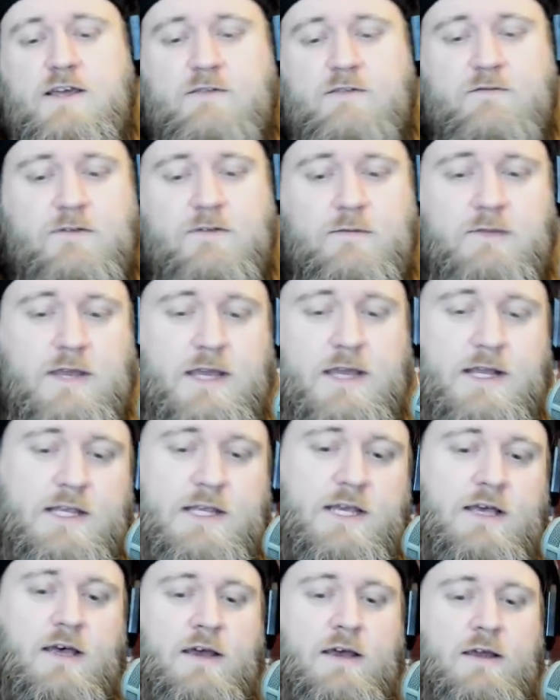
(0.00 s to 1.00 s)
for me
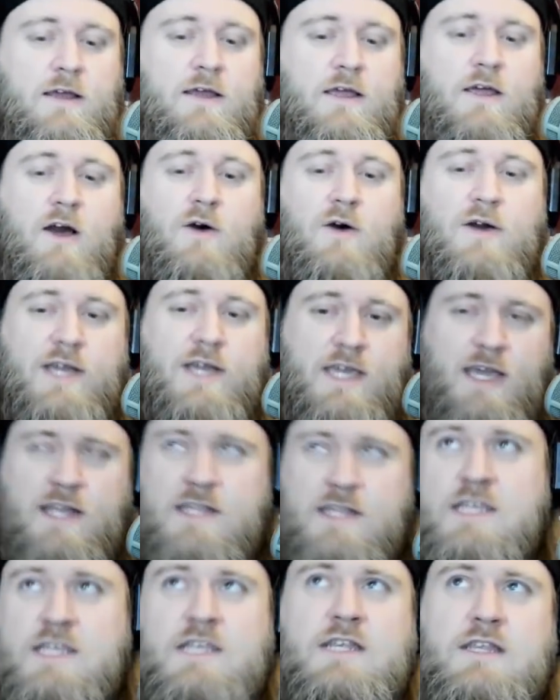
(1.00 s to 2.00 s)
to go
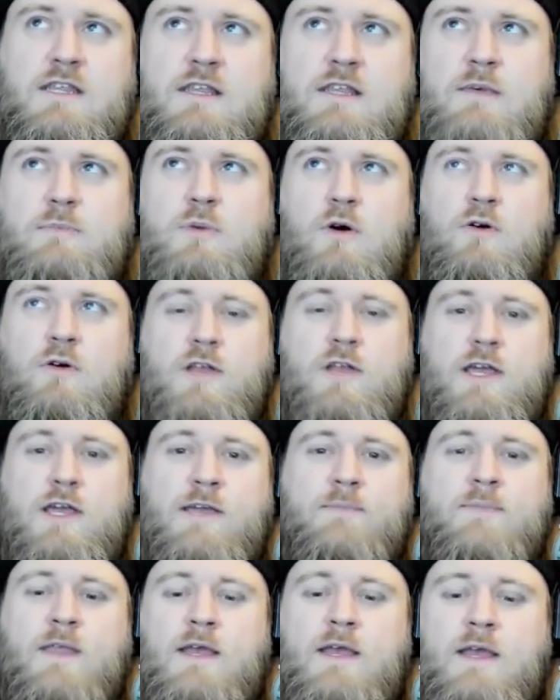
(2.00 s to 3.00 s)
against the
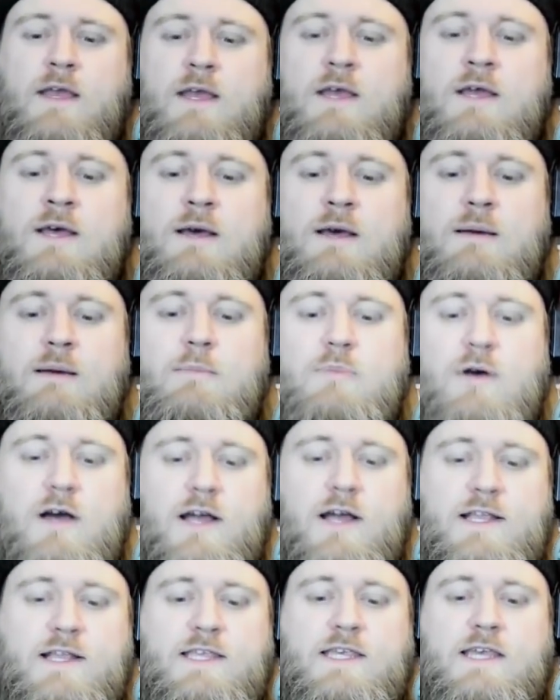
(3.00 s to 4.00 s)
polling,
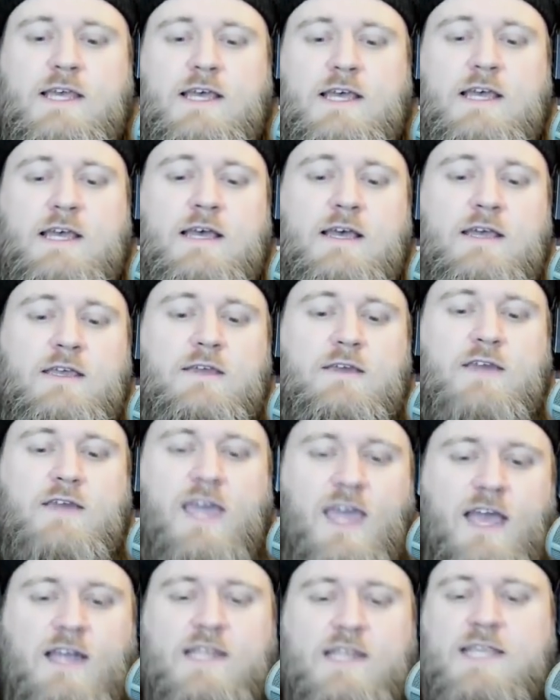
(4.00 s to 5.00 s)
but uh, you
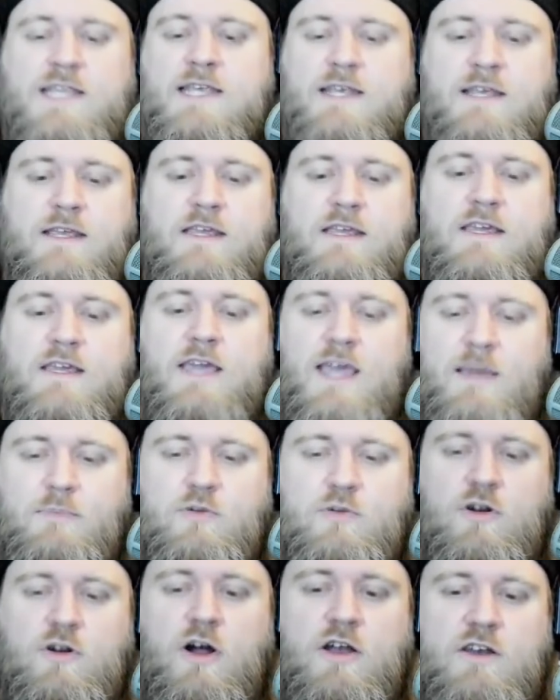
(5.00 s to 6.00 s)
can't. You can't
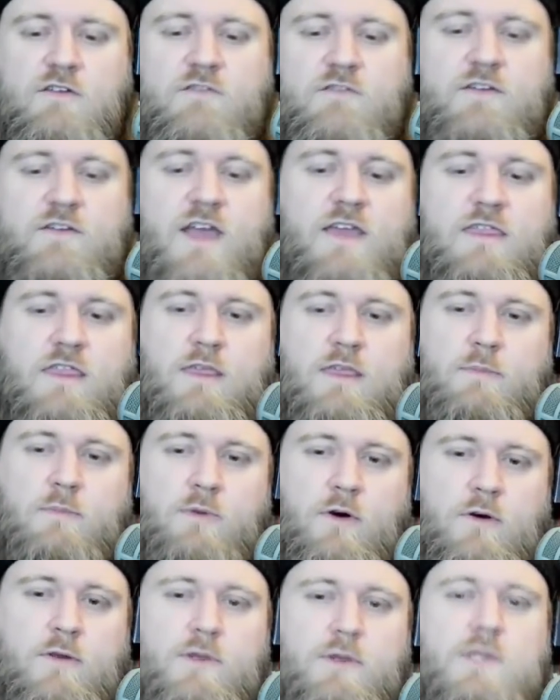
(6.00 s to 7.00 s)
put all your faith in the
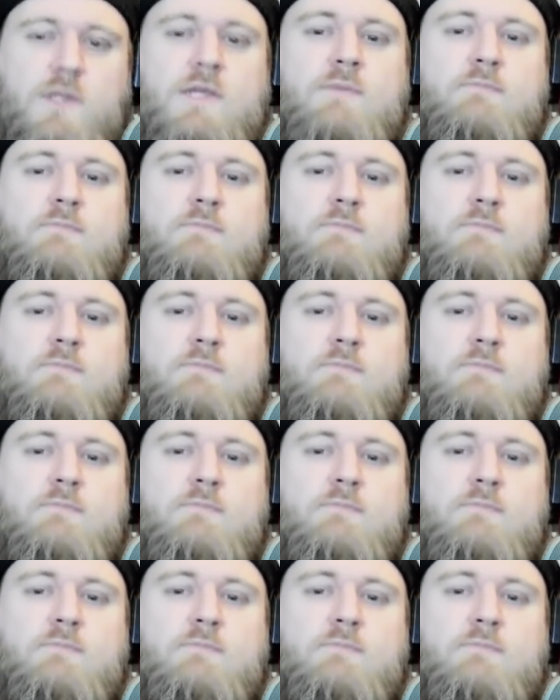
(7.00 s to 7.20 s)
polls.